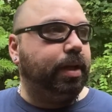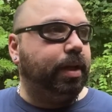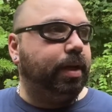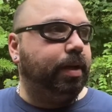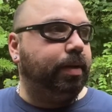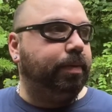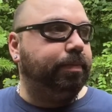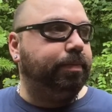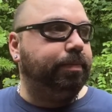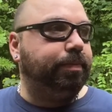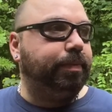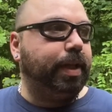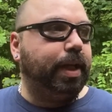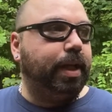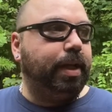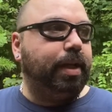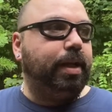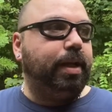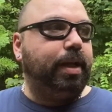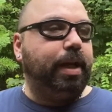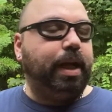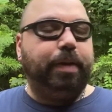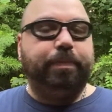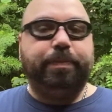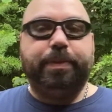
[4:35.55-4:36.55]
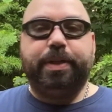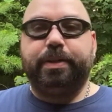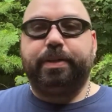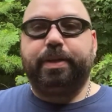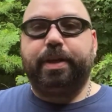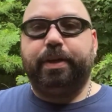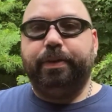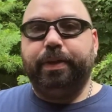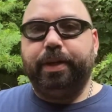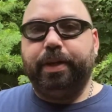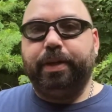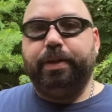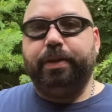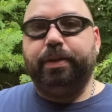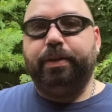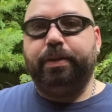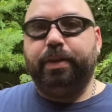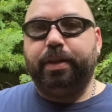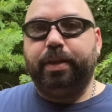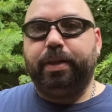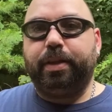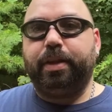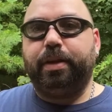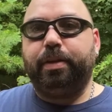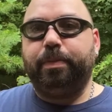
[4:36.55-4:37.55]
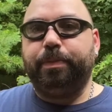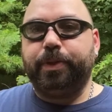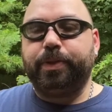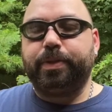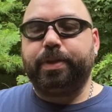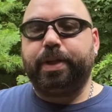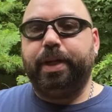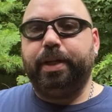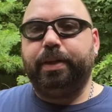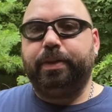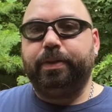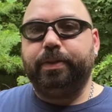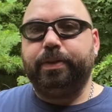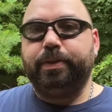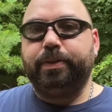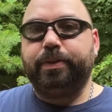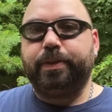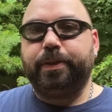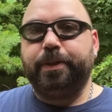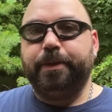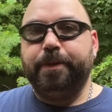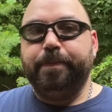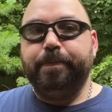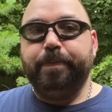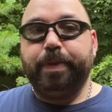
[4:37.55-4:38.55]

Um, I'm just going to do the thermal cycles.